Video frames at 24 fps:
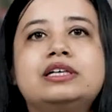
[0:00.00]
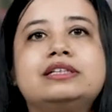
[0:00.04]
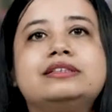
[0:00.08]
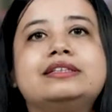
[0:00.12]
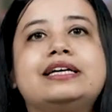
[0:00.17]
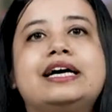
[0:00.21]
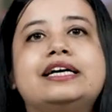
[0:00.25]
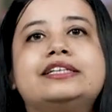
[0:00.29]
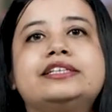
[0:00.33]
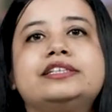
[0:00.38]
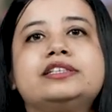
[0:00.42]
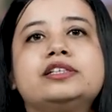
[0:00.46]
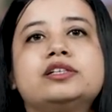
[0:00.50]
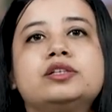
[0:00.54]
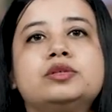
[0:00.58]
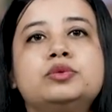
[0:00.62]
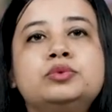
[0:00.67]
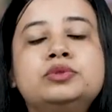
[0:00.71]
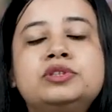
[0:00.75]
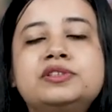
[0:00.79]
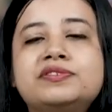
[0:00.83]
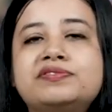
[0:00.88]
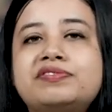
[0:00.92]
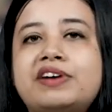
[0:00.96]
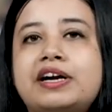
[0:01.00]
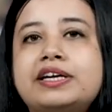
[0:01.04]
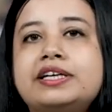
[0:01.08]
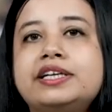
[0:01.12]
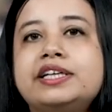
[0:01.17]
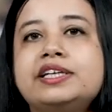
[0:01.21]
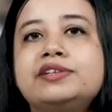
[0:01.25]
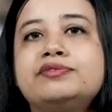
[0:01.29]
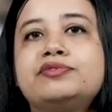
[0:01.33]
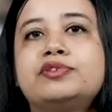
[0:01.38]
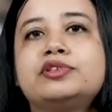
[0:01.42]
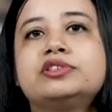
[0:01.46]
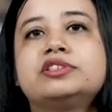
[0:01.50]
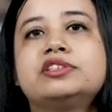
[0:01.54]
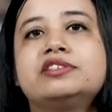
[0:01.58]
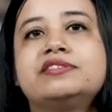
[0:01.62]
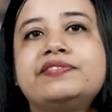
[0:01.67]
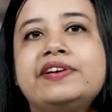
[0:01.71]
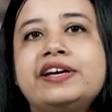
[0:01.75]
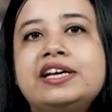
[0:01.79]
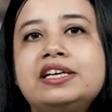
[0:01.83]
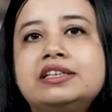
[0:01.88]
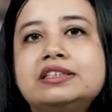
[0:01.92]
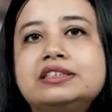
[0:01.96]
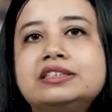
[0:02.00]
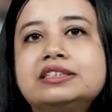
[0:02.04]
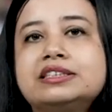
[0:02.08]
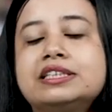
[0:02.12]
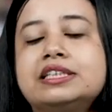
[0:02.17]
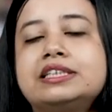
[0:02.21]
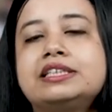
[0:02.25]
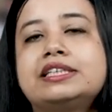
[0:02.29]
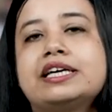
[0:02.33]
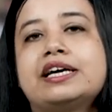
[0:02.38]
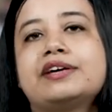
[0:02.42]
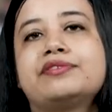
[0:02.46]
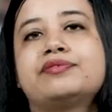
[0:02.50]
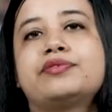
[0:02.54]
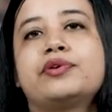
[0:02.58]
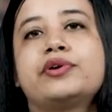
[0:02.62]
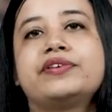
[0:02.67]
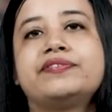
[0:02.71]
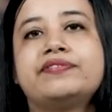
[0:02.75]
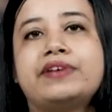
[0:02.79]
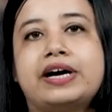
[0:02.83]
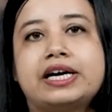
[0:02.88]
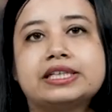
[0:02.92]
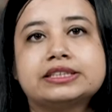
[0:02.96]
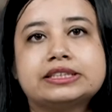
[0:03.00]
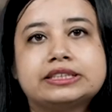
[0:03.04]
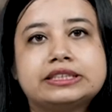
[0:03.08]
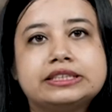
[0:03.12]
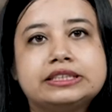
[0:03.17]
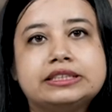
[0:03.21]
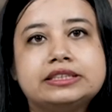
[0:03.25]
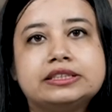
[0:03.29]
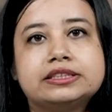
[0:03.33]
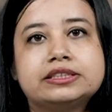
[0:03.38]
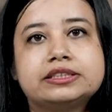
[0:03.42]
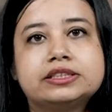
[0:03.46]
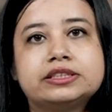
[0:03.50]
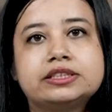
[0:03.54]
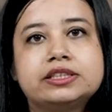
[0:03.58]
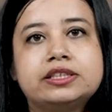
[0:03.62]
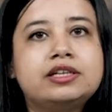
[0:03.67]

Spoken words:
That includes funding for surveillance and typhoid vaccines.